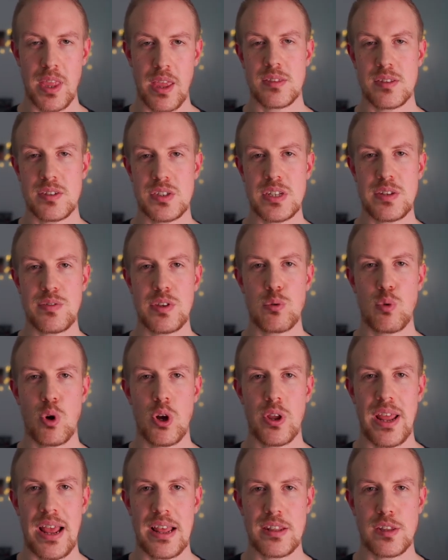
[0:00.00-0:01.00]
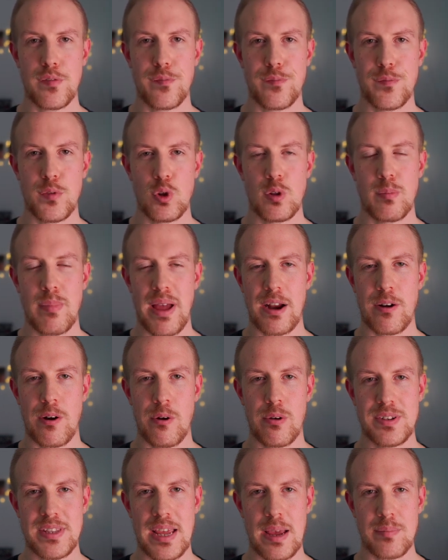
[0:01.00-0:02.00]
The ZV-1 and the full
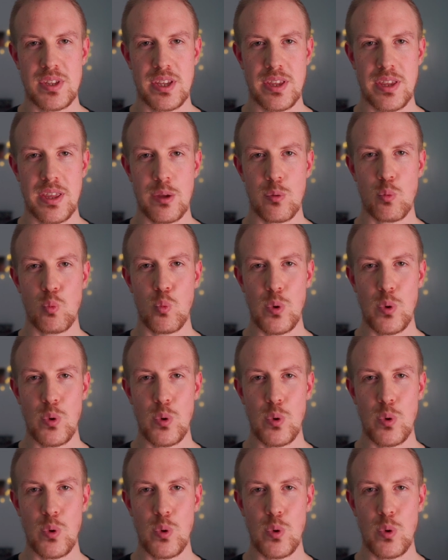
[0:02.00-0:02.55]
macro adapter kit